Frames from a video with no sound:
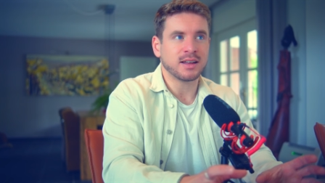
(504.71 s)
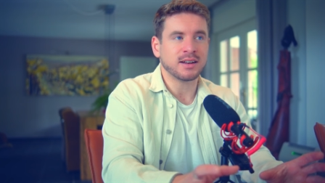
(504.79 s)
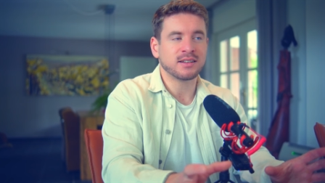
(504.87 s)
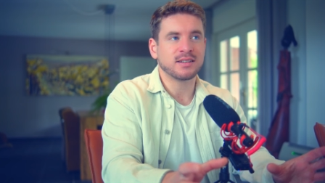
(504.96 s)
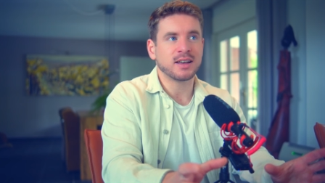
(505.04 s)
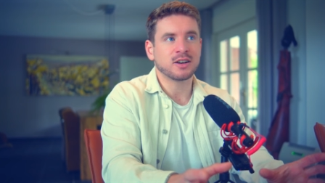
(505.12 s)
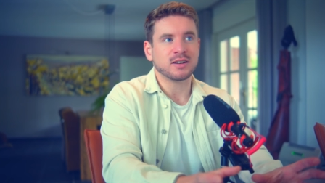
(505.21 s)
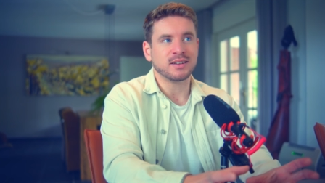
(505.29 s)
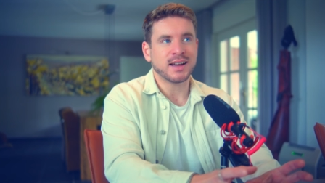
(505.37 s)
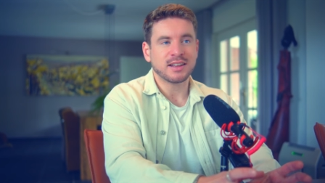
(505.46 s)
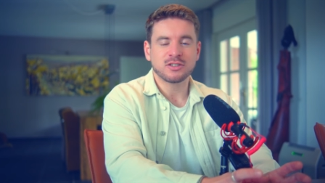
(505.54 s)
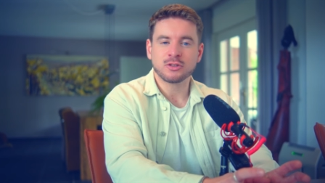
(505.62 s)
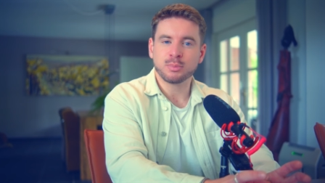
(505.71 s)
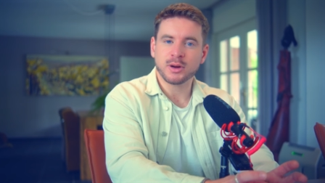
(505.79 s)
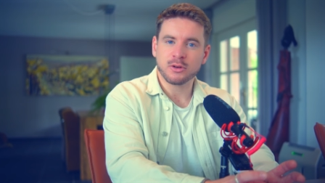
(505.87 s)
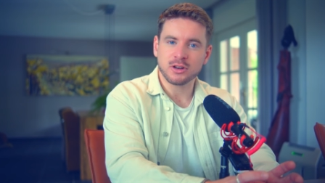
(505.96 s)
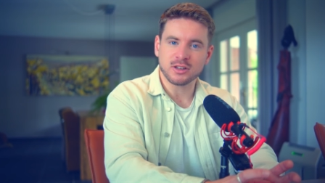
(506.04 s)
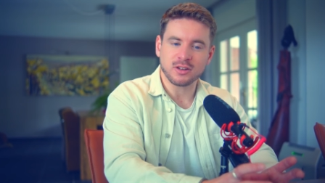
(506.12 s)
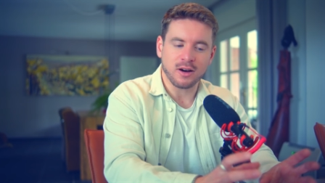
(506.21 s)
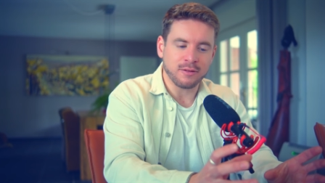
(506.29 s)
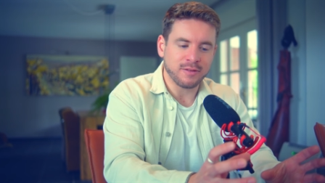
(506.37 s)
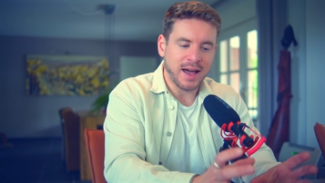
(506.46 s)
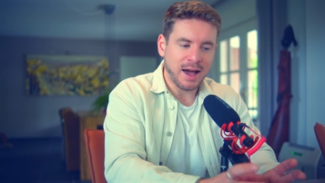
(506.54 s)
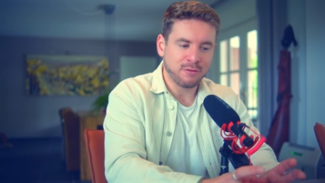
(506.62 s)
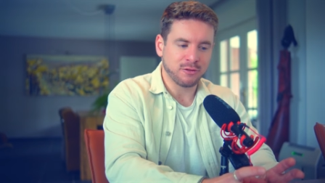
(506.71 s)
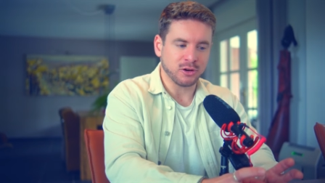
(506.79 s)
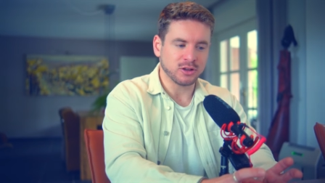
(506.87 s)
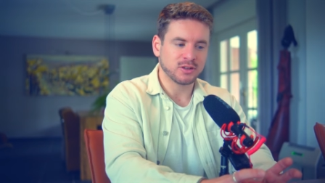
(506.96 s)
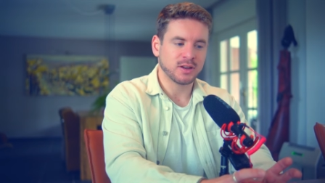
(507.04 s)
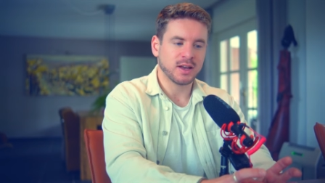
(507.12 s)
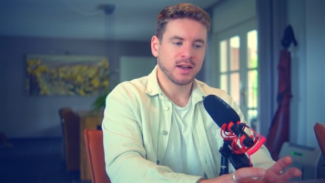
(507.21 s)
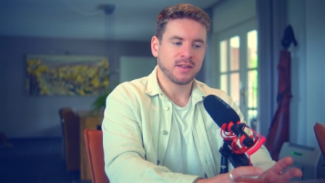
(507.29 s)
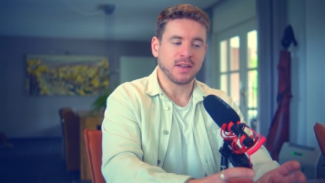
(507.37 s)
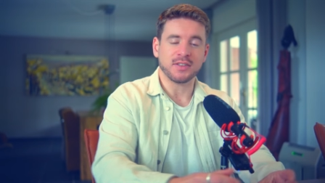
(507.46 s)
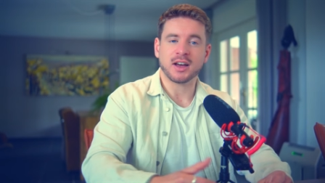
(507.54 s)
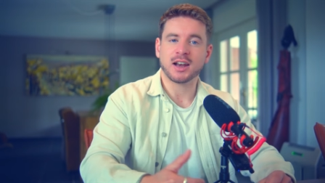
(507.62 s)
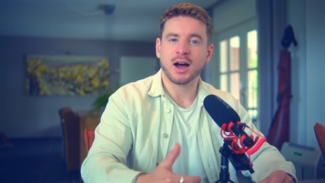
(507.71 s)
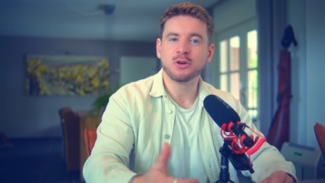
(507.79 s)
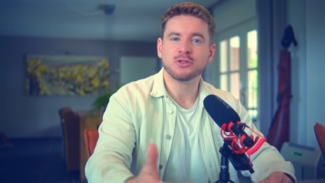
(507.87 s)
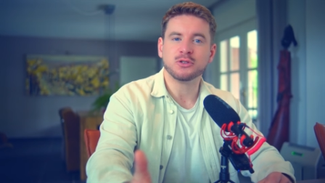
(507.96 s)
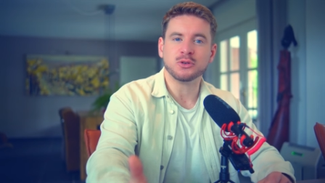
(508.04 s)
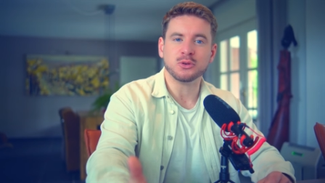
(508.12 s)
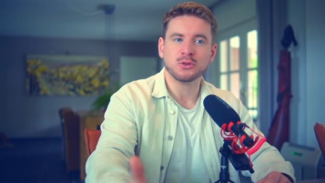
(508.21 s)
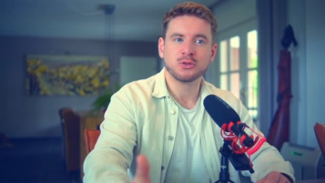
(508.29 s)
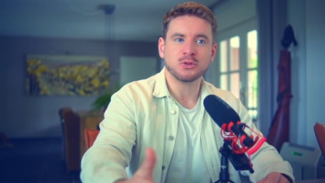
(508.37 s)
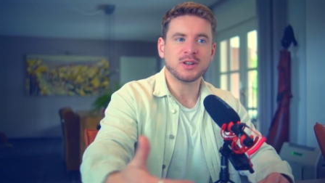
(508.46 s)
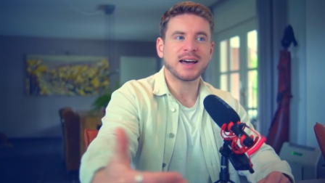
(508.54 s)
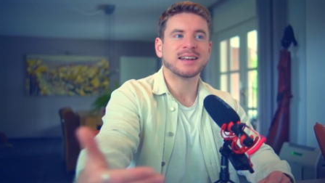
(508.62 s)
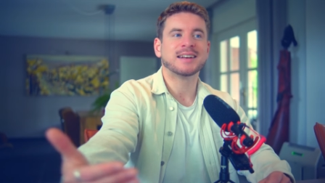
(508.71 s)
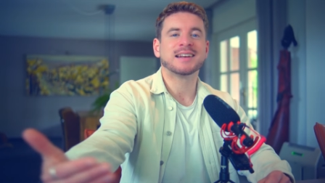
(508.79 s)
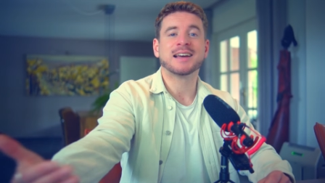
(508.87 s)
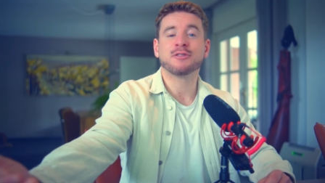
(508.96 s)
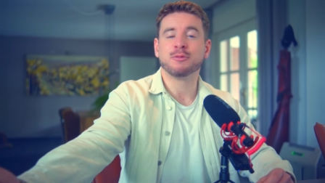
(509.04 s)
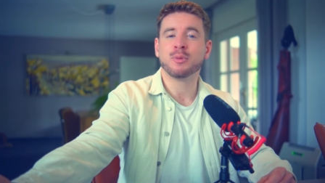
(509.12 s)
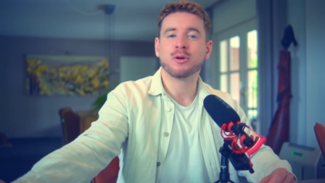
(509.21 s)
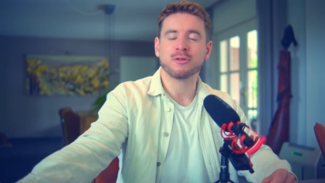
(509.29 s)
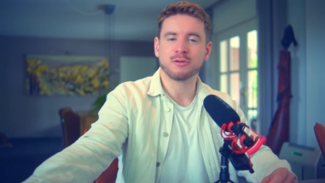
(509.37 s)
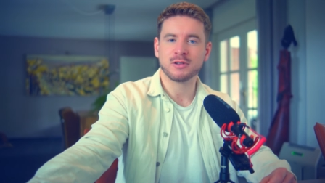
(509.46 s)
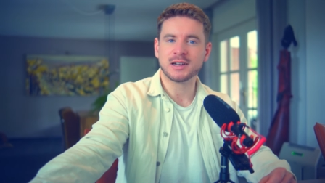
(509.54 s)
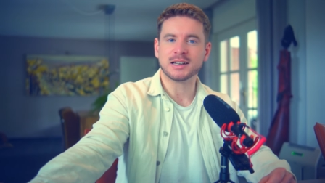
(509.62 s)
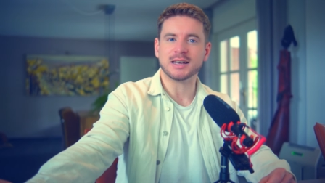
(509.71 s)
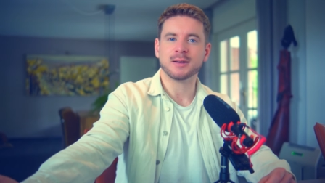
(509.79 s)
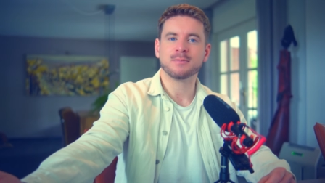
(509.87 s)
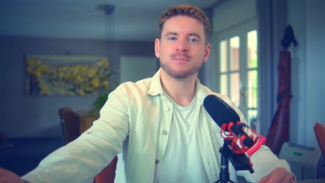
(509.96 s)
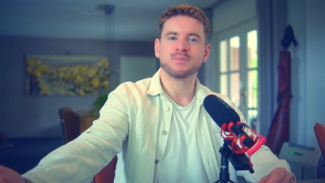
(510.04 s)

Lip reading: It is a condensed period of effort that allows you to then live more freely.